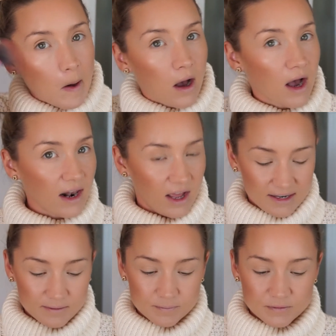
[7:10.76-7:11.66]

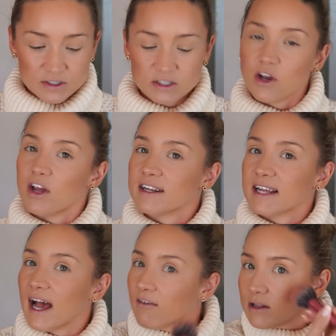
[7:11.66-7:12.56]
highlight, so to
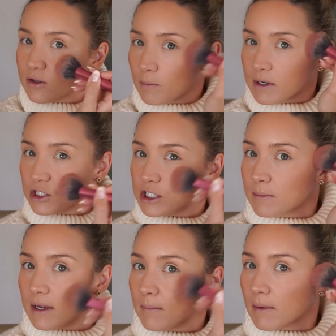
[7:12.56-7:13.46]
have a little bit of
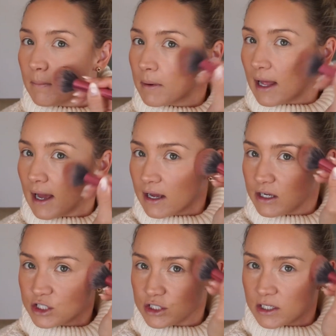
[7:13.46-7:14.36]
shimmer in my
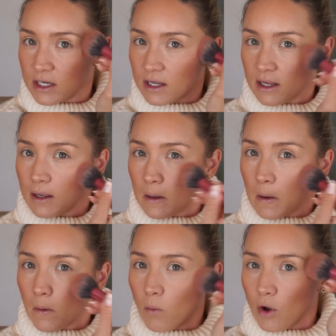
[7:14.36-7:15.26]
blush
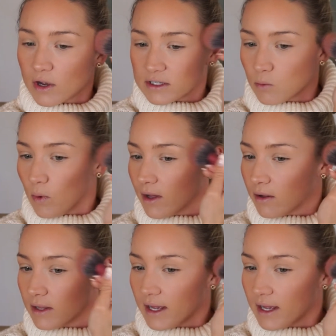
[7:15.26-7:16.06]
works well.